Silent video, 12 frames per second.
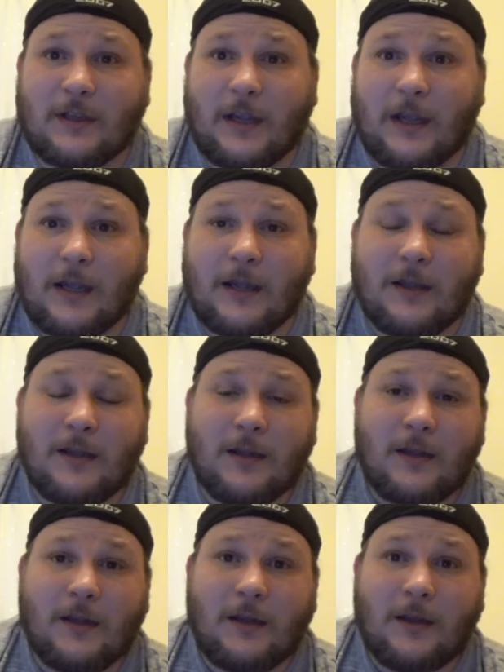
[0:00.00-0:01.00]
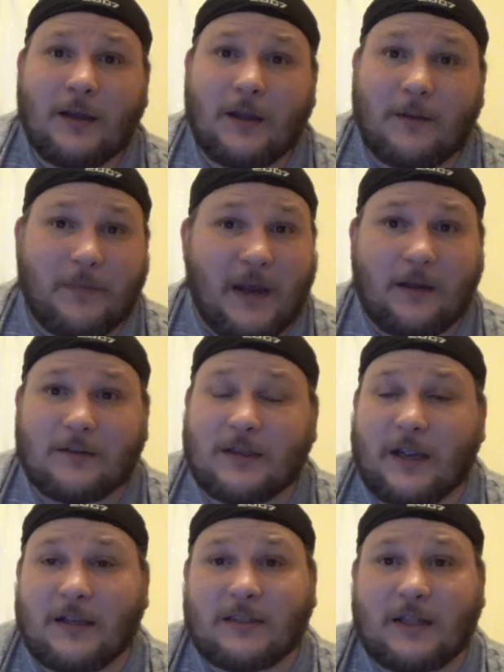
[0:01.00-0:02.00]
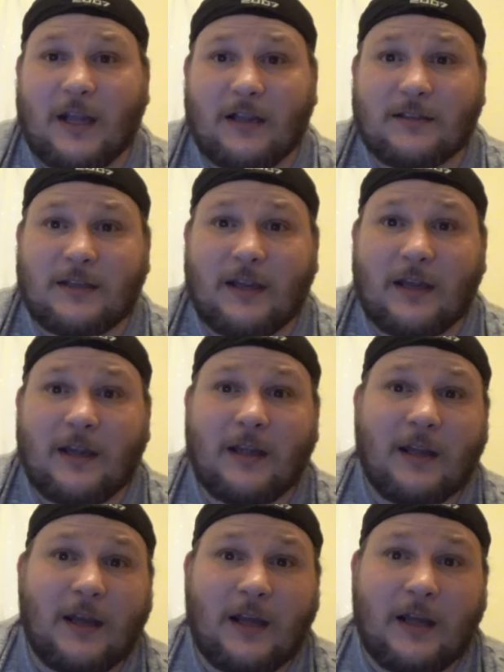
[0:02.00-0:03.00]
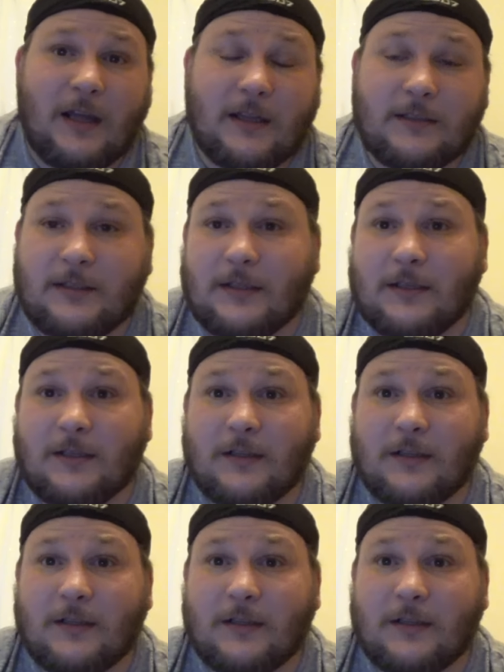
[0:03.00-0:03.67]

Uh, it battles against the cancer and